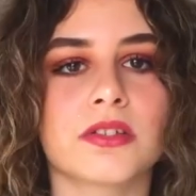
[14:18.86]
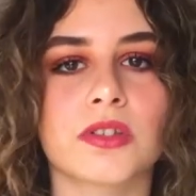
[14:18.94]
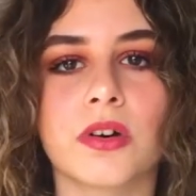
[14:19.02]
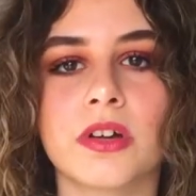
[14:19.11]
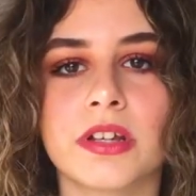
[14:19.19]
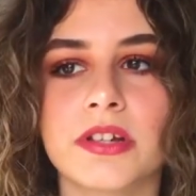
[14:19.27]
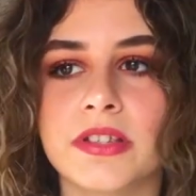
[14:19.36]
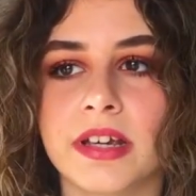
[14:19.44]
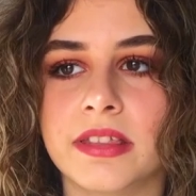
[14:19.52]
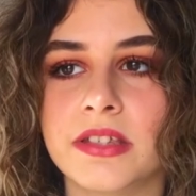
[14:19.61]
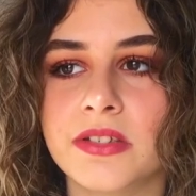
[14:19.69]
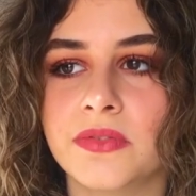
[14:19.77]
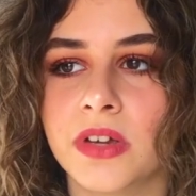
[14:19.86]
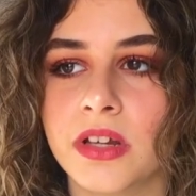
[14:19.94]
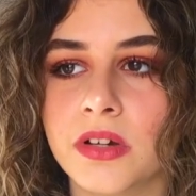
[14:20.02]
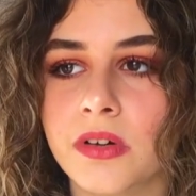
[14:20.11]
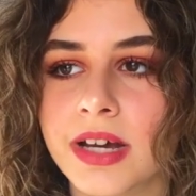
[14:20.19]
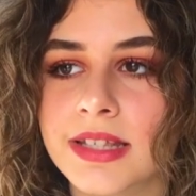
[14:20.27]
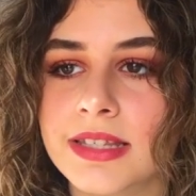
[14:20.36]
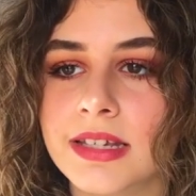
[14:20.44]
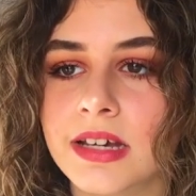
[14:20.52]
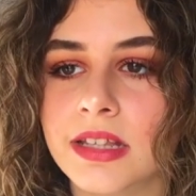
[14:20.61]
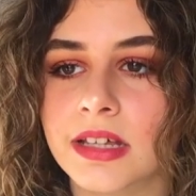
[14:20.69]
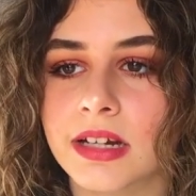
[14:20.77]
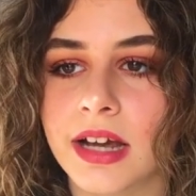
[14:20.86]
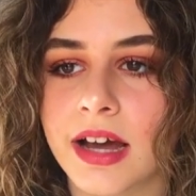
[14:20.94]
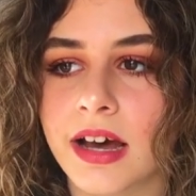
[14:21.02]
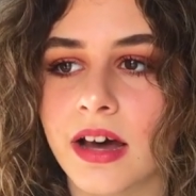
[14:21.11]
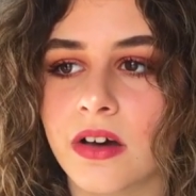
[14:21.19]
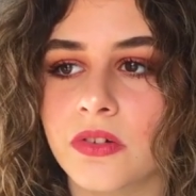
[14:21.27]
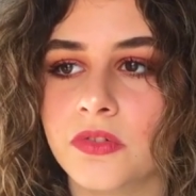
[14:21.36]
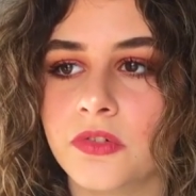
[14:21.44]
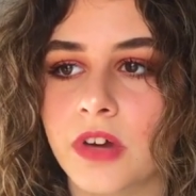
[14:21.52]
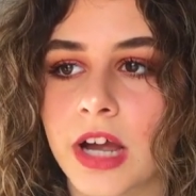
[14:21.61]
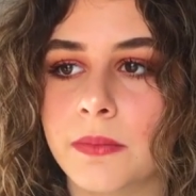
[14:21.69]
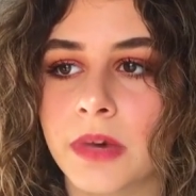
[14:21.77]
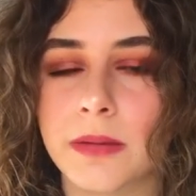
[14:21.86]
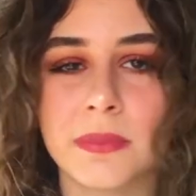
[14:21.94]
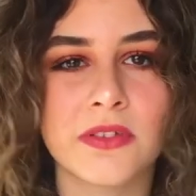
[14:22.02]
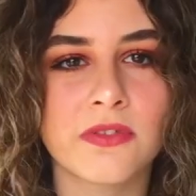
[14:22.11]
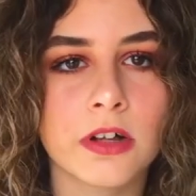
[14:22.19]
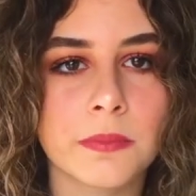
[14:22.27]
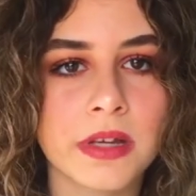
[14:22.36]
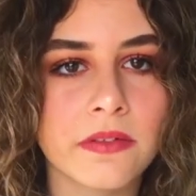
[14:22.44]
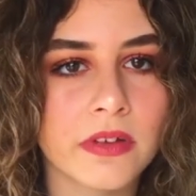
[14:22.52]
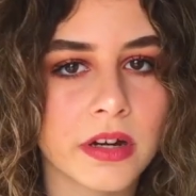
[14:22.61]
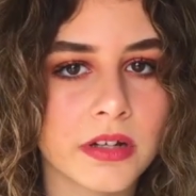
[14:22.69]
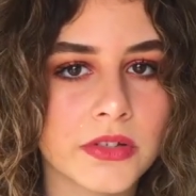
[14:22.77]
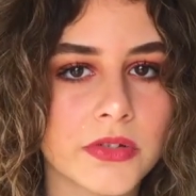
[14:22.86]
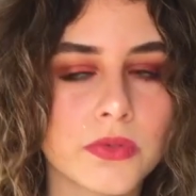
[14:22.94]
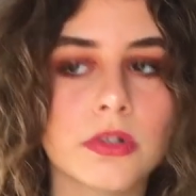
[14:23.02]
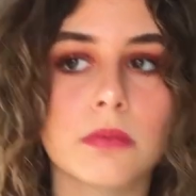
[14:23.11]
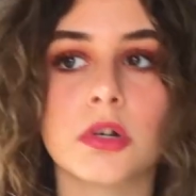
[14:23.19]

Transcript: So there's like this video idea that I have, I might be filming very soon.